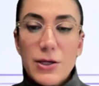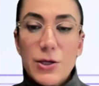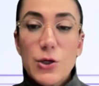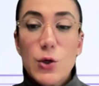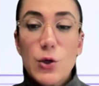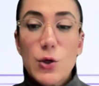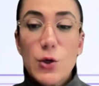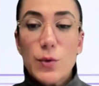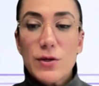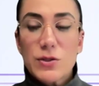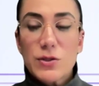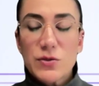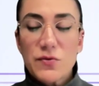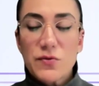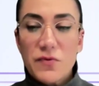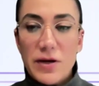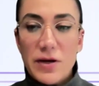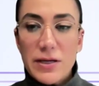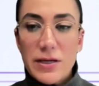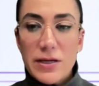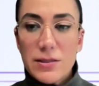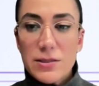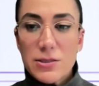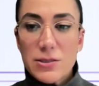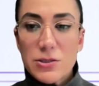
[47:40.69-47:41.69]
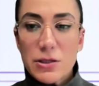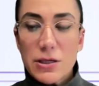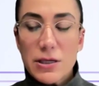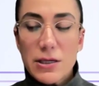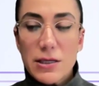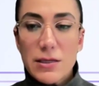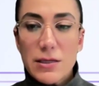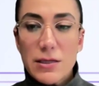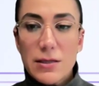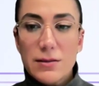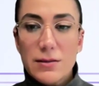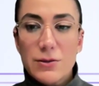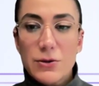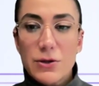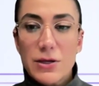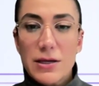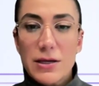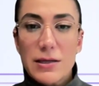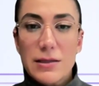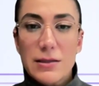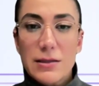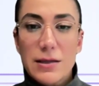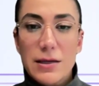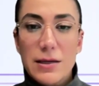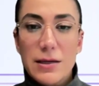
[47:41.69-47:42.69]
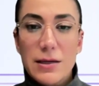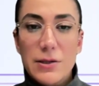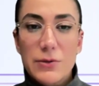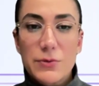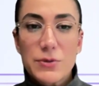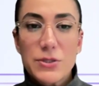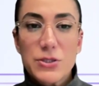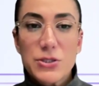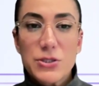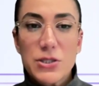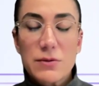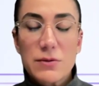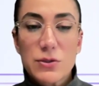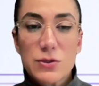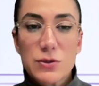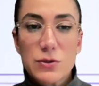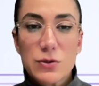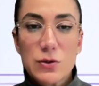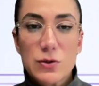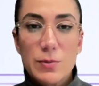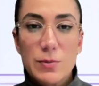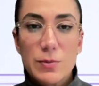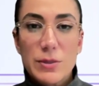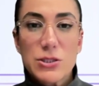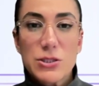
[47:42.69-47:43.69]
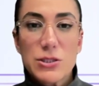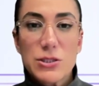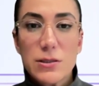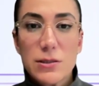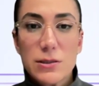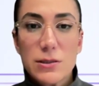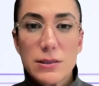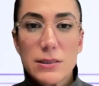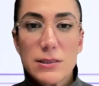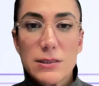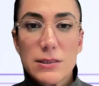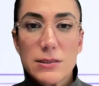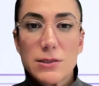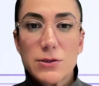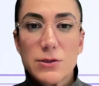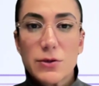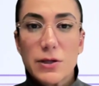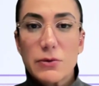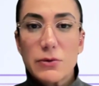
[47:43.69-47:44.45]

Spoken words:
You know where to find us. You can reach out to Majid on LinkedIn.